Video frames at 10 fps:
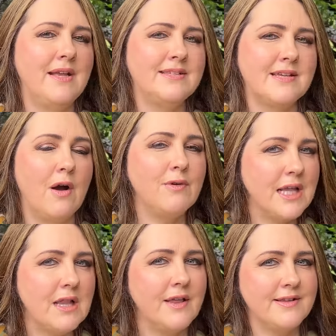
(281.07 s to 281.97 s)
So I really
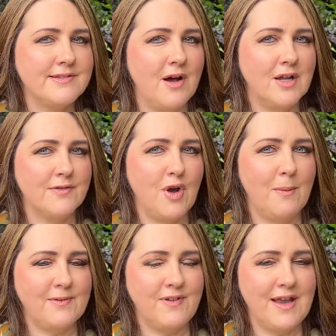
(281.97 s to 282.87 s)
like those kind of
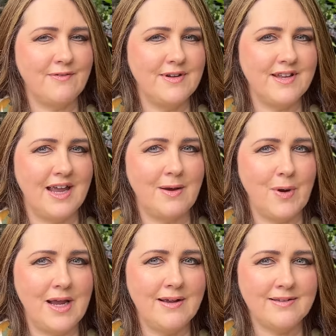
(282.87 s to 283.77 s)
tops for everyday
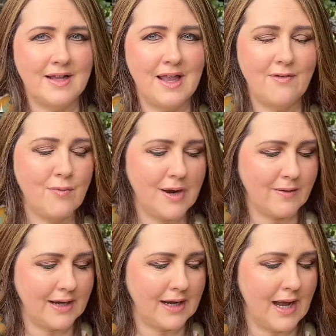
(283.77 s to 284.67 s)
wear, because I love
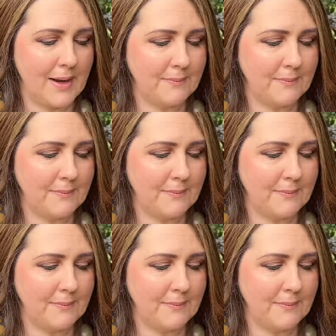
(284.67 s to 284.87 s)
wearing